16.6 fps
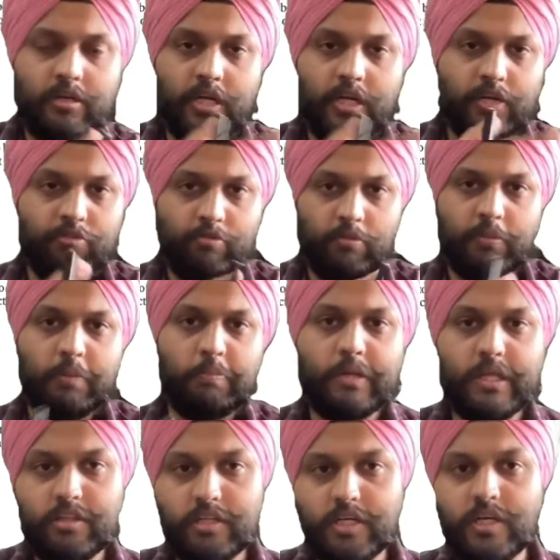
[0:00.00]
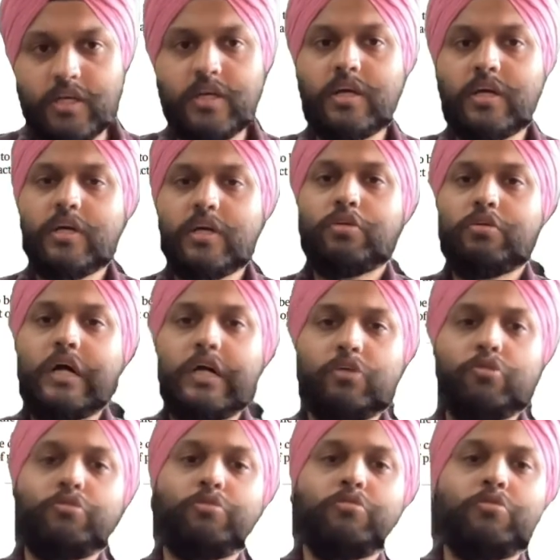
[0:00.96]
right, from that plastic, so that
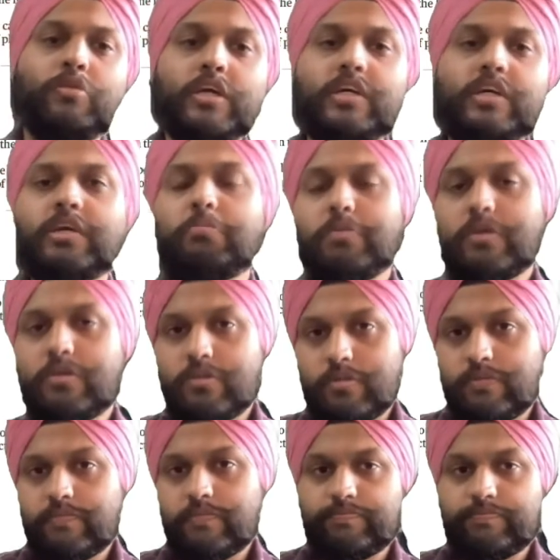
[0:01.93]
is also taking place.